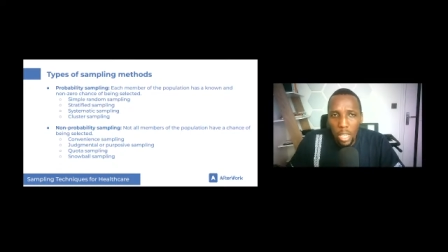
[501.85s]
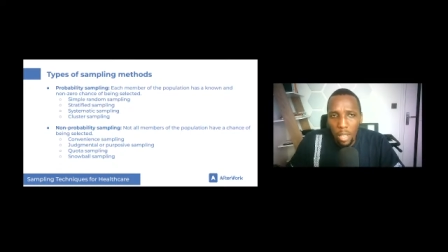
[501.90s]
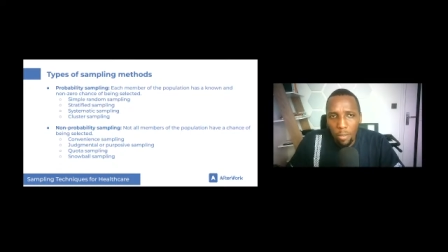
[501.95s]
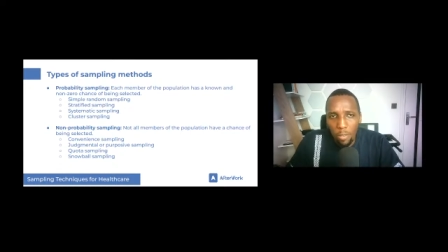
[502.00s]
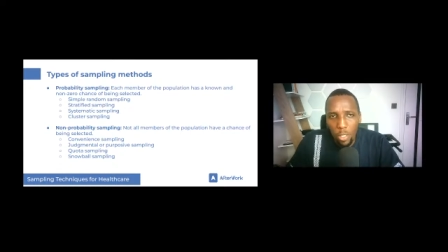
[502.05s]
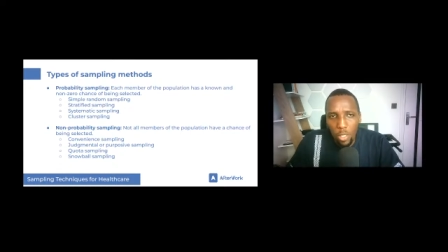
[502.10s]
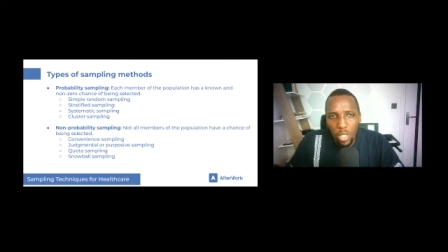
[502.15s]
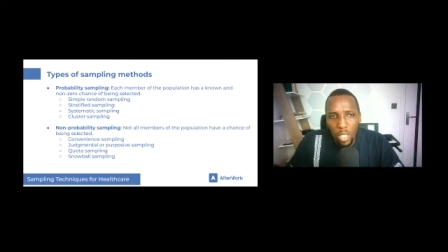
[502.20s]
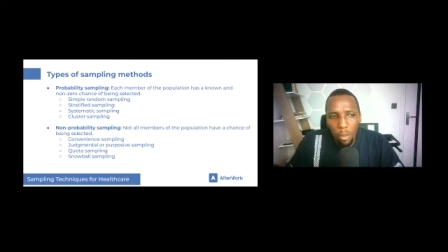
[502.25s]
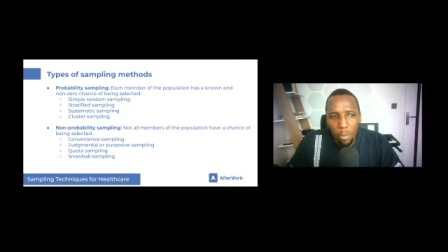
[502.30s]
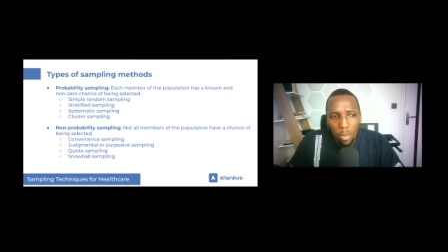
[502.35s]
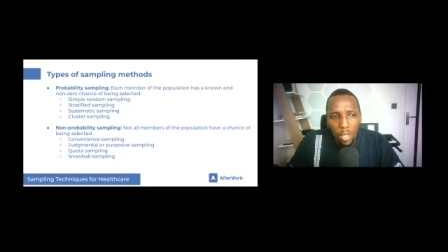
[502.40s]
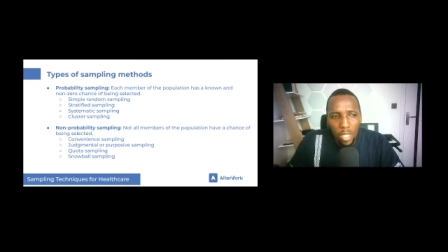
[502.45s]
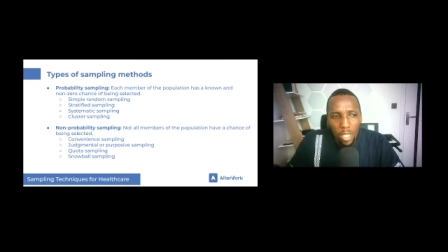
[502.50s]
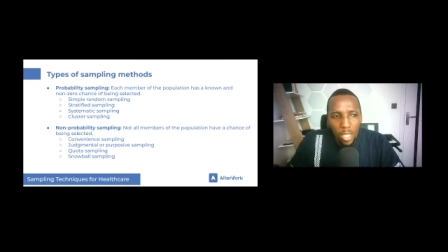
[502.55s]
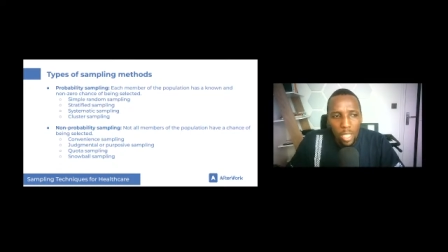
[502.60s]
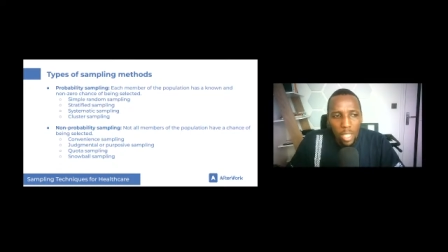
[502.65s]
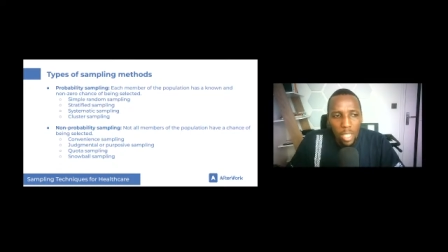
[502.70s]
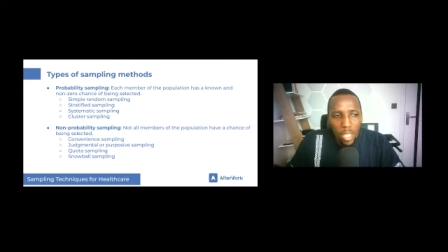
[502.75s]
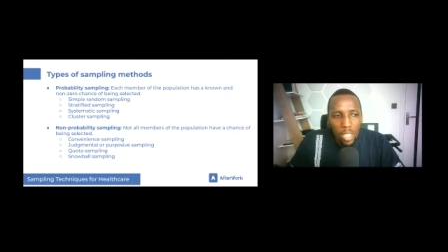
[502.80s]
and every
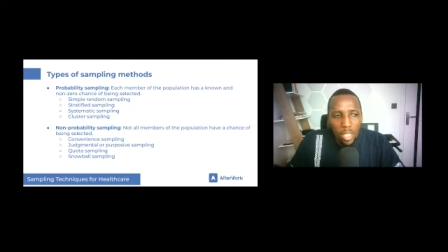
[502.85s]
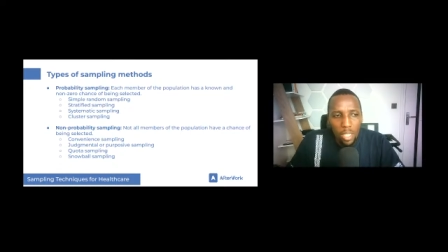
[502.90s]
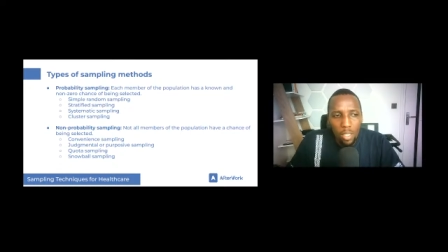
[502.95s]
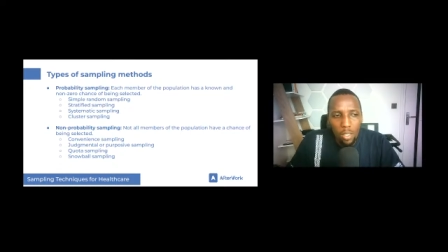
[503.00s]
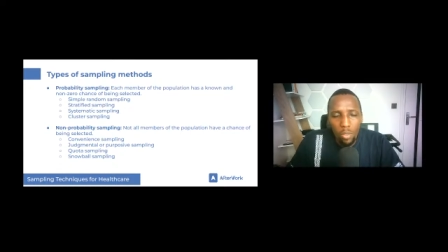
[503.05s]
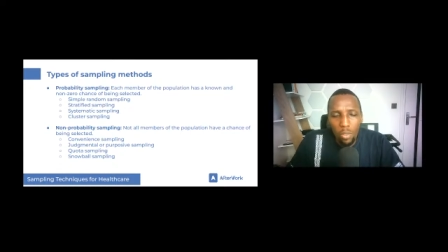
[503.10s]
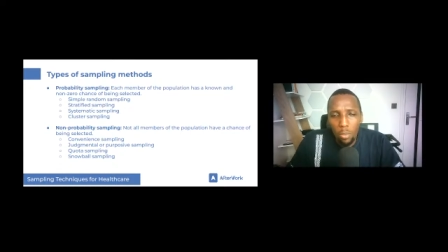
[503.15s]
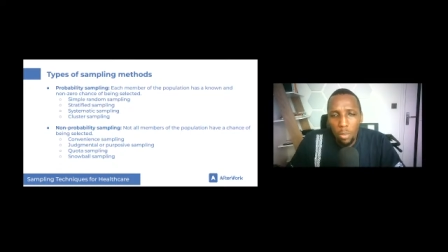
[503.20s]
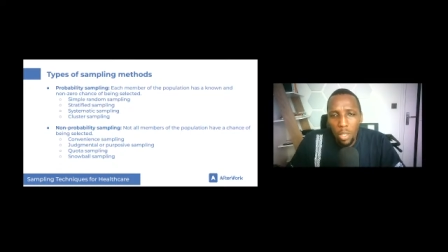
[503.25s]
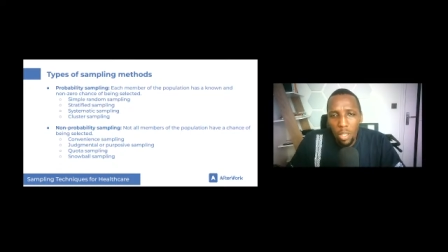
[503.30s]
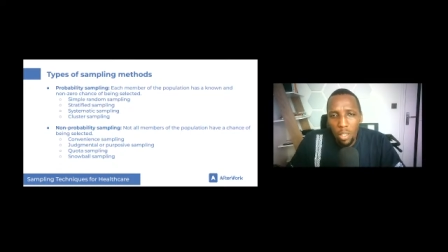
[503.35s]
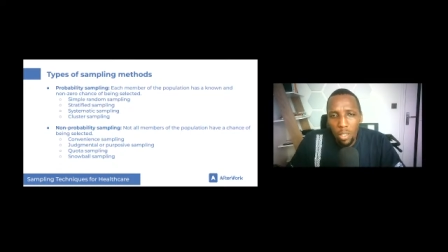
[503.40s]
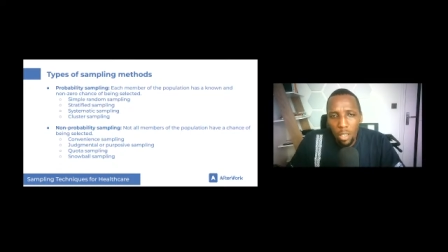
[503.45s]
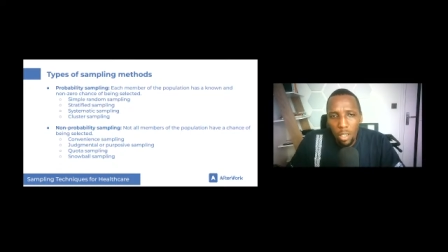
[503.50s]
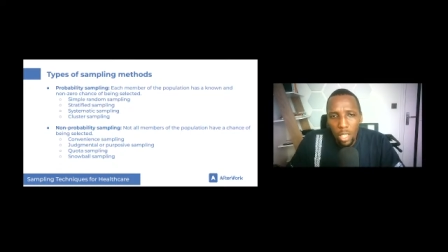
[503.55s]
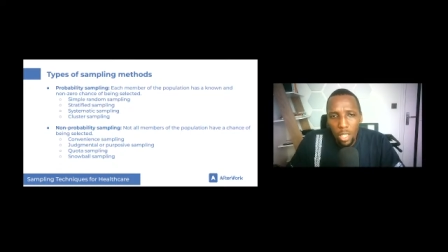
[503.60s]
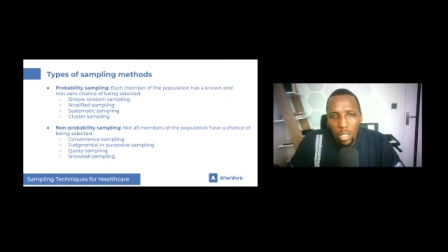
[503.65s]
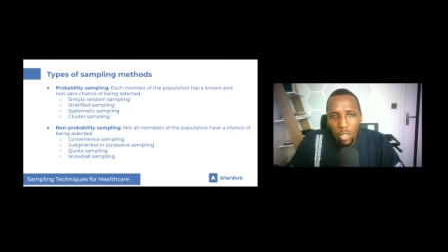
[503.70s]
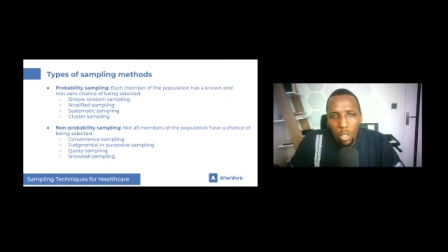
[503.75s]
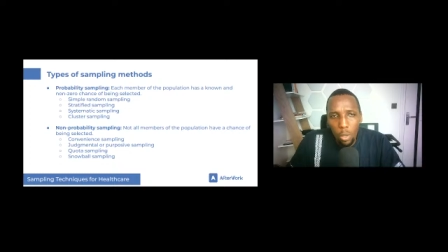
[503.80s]
sampling techniques from a
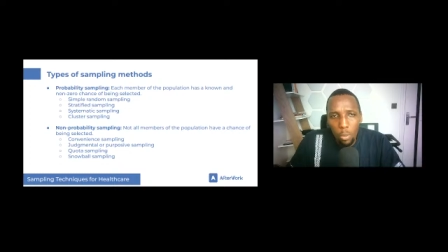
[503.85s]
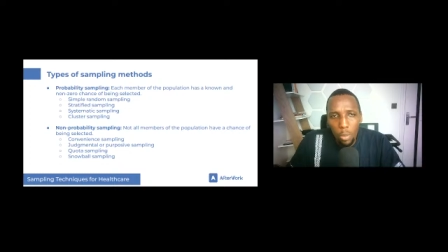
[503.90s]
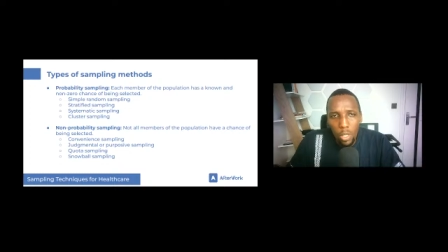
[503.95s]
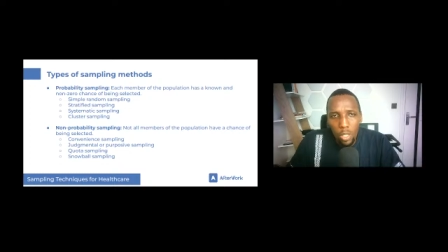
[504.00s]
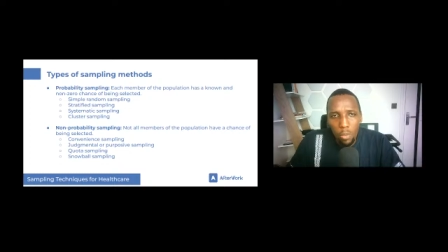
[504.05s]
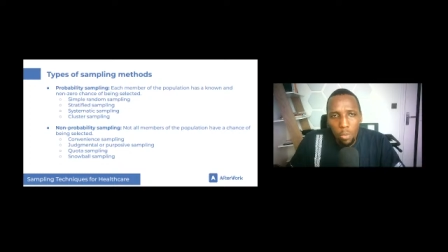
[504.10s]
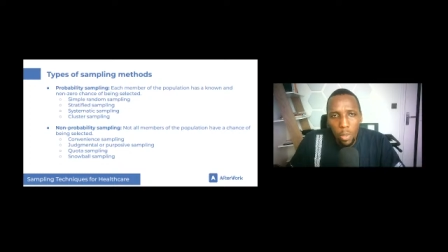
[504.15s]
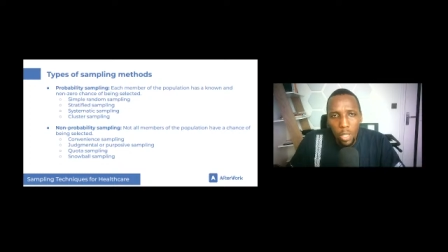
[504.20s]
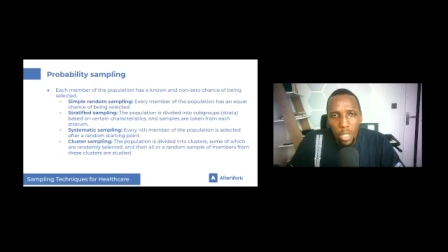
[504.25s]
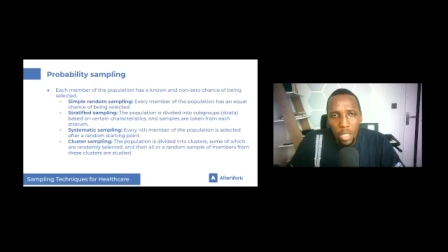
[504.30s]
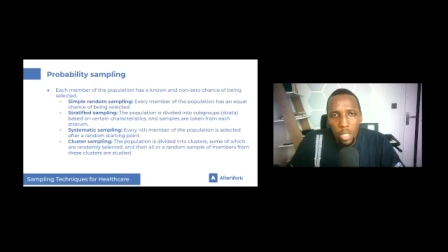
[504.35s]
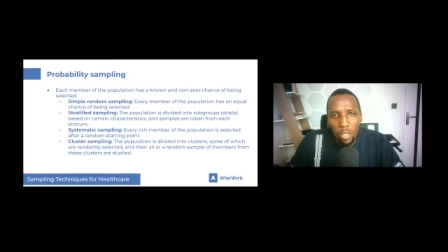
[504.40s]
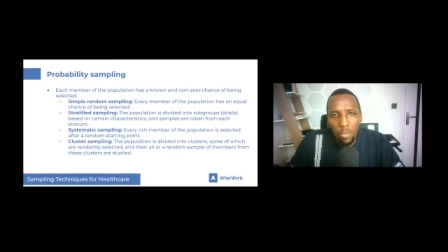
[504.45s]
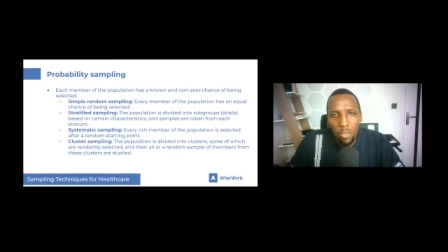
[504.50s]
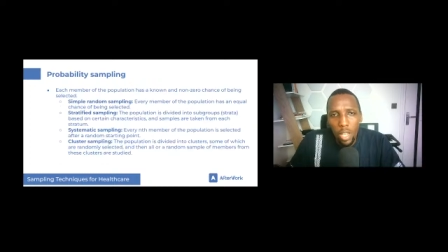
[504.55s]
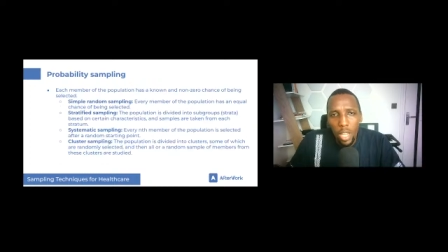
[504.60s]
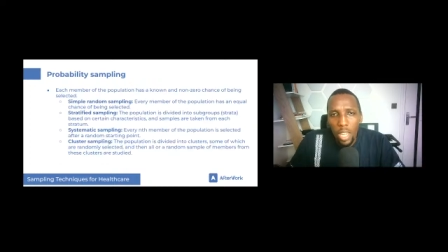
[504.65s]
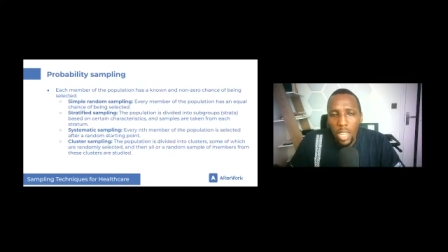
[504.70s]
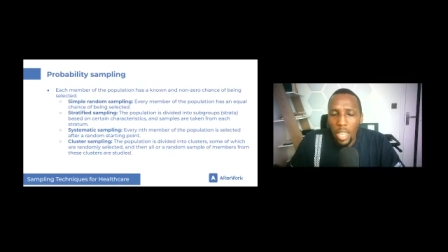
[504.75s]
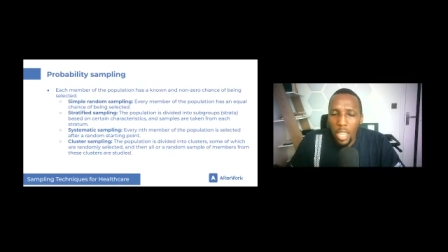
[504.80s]
theoretical perspective,